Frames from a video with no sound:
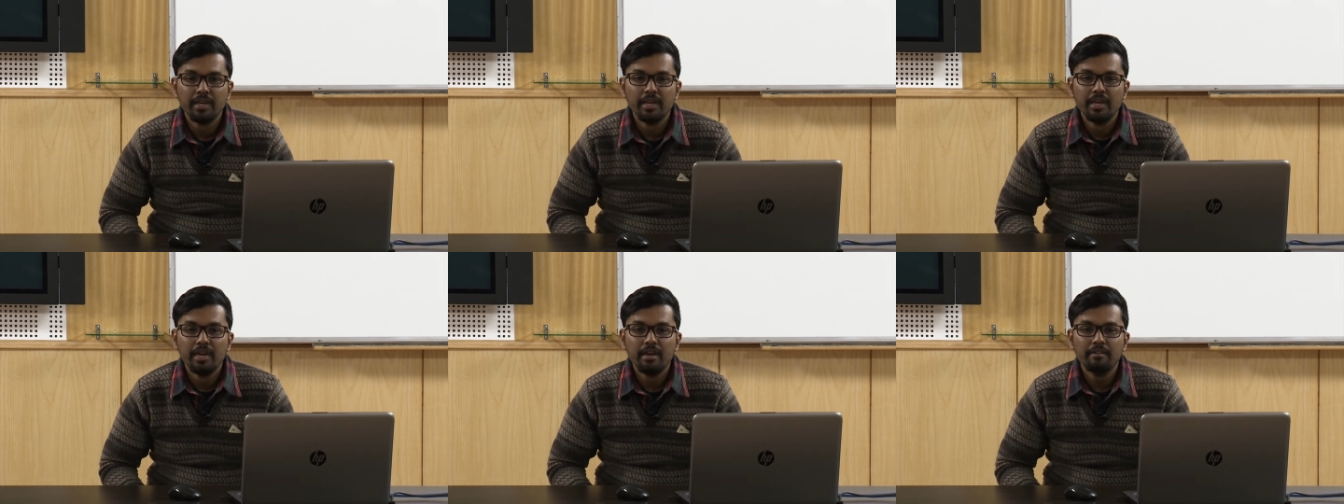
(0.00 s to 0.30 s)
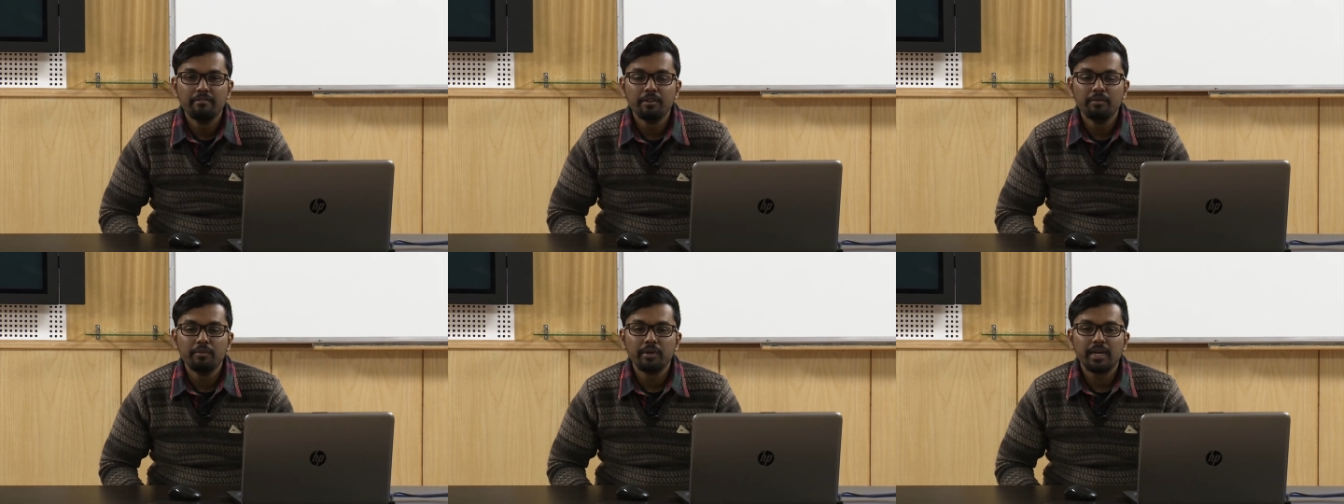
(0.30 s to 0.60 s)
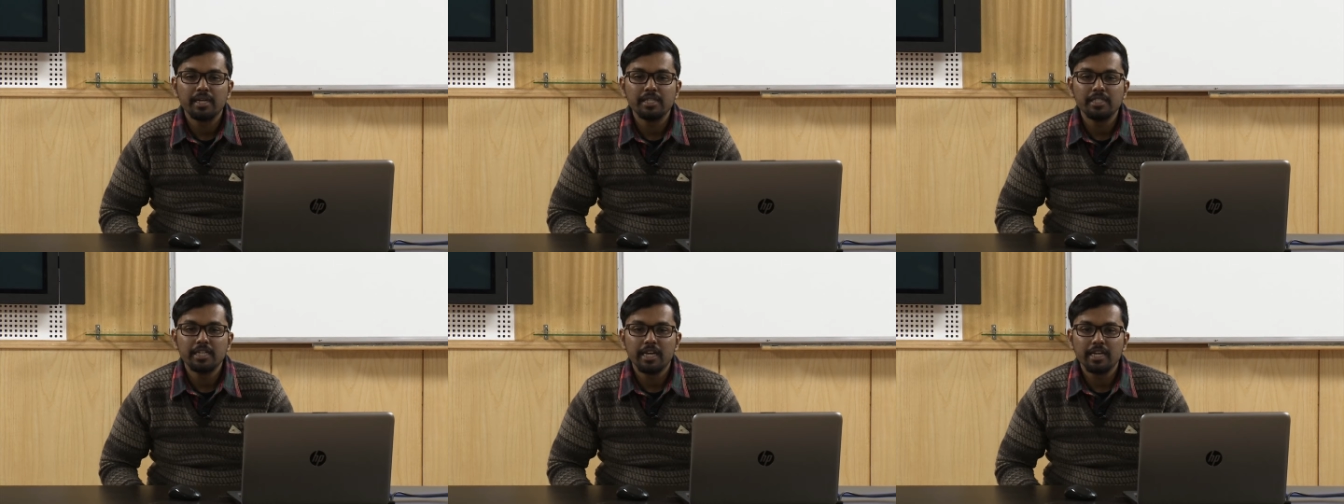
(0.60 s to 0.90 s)
Even we
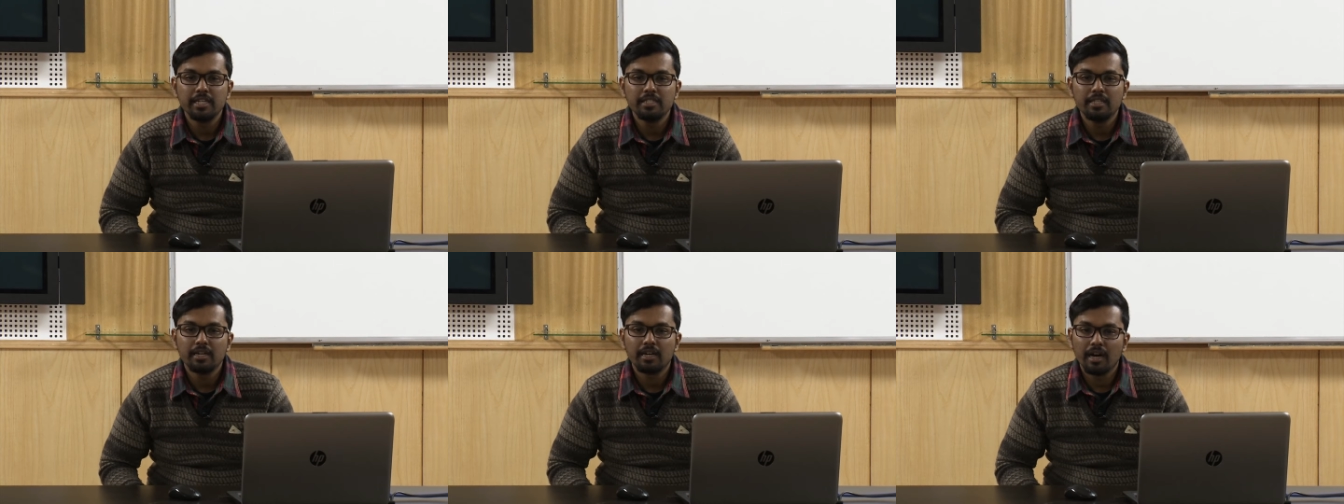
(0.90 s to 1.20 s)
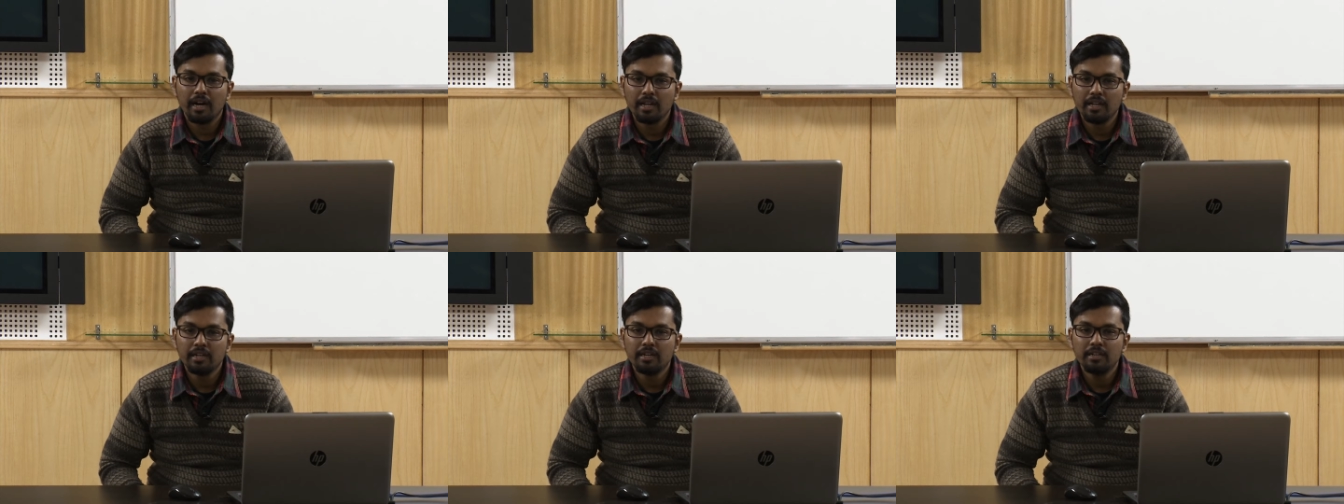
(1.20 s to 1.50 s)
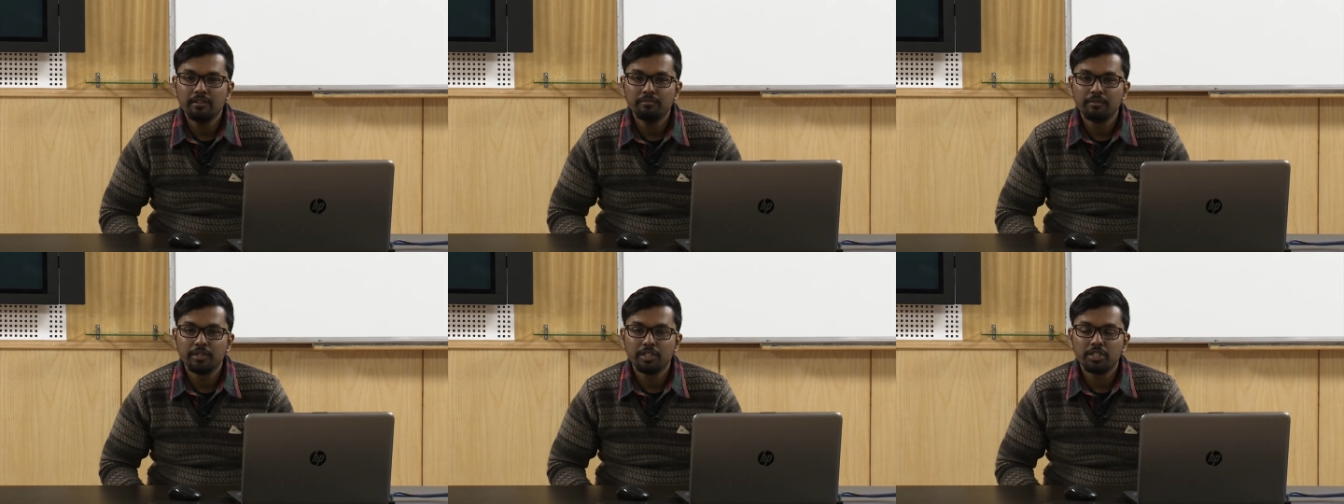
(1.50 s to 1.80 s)
can change the
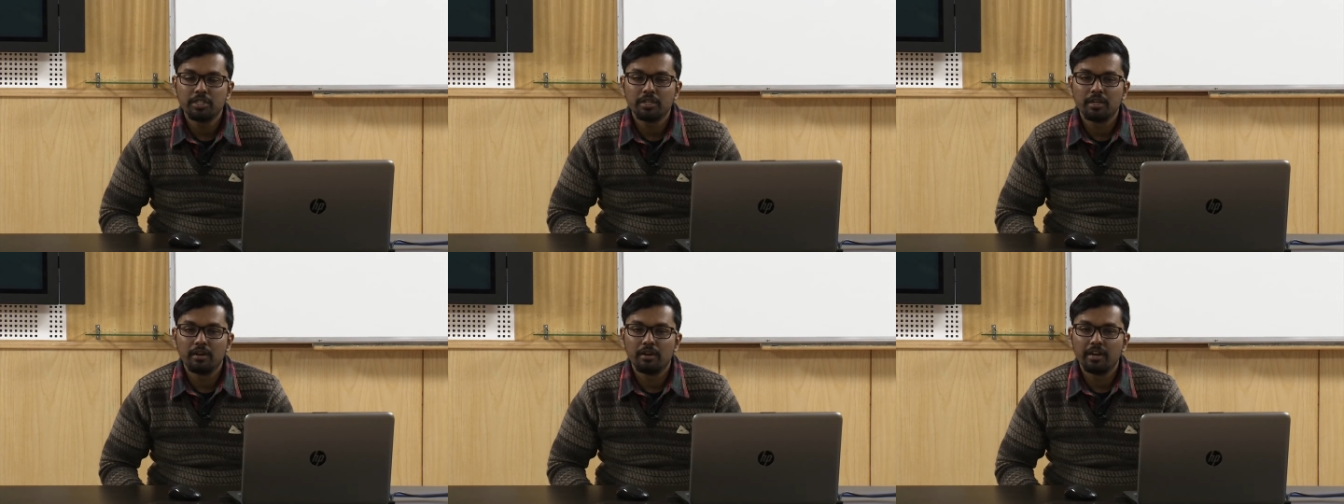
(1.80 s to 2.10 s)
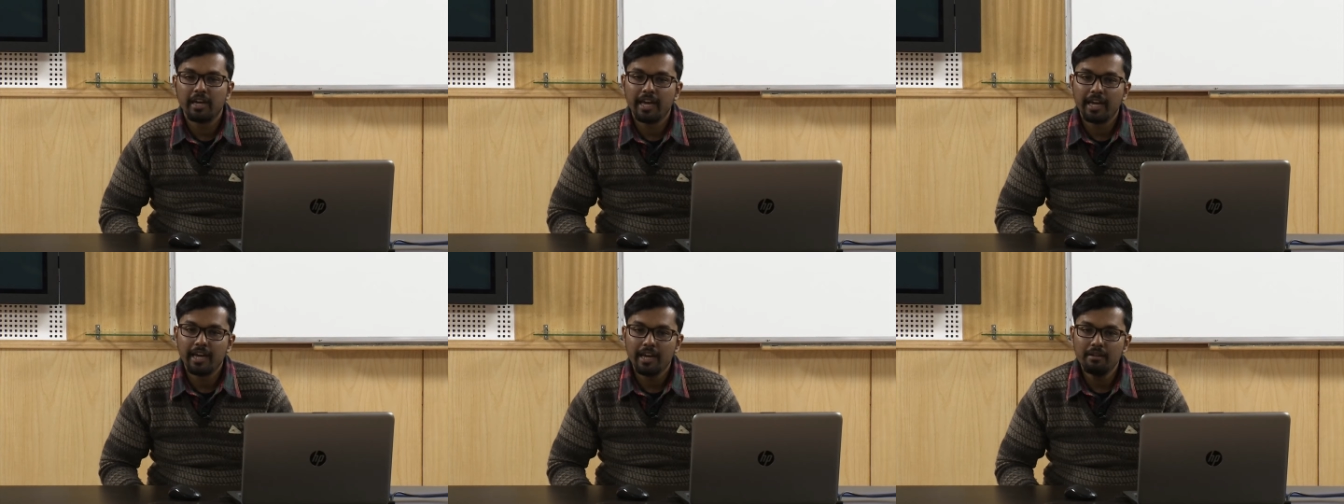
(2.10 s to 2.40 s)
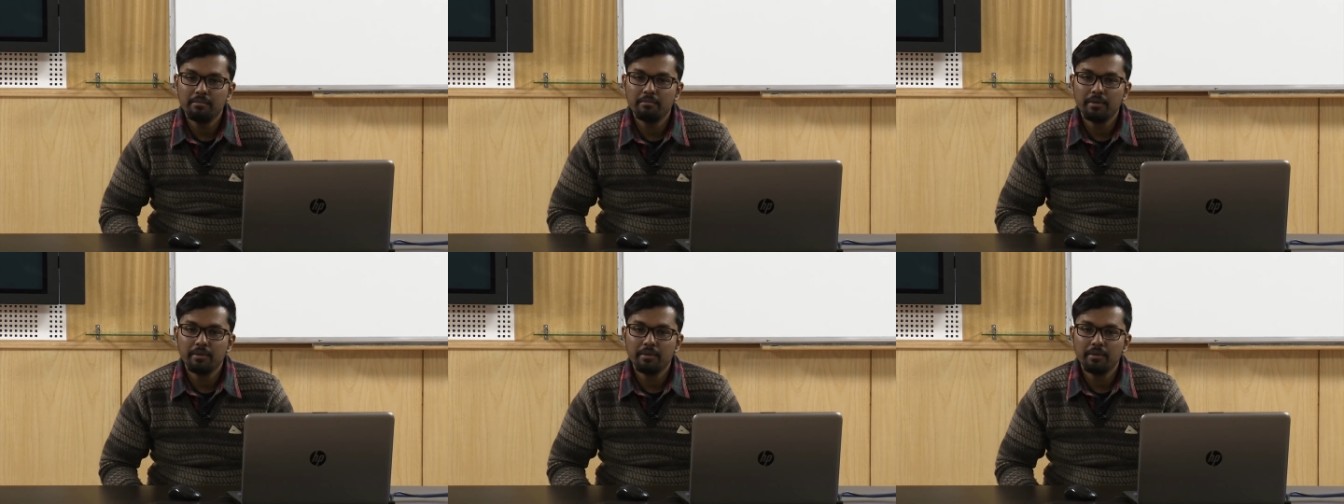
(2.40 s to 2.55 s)
color, which again